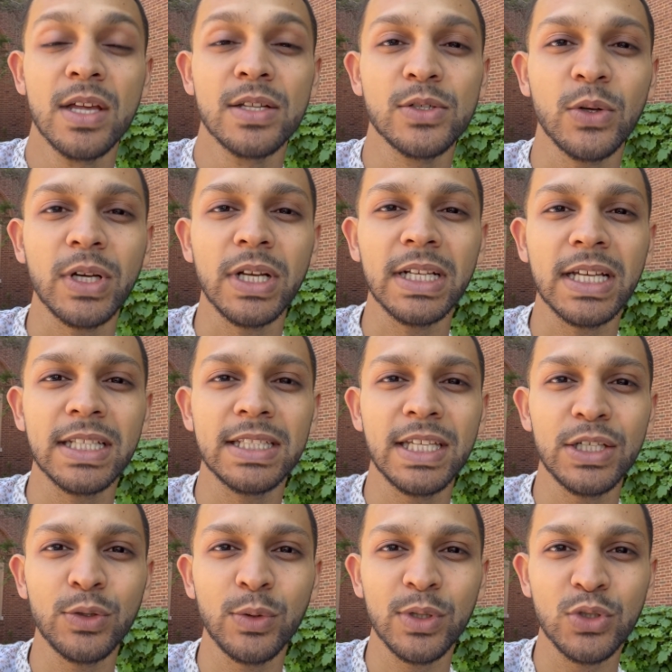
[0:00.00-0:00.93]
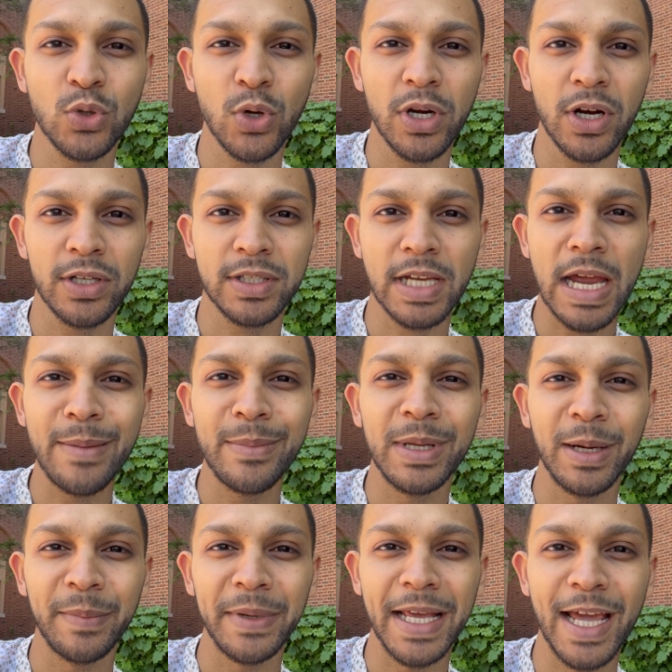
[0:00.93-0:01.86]
So we're gonna continue enjoying our time, and
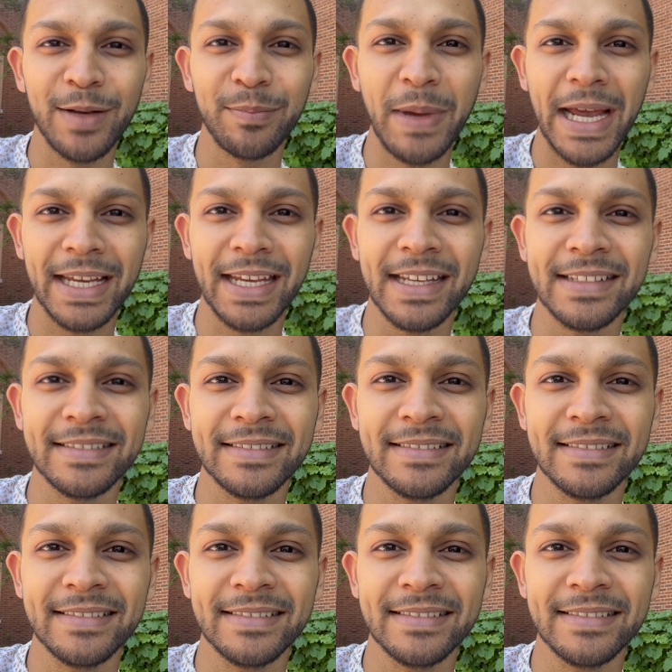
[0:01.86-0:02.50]
I'm gonna head back in.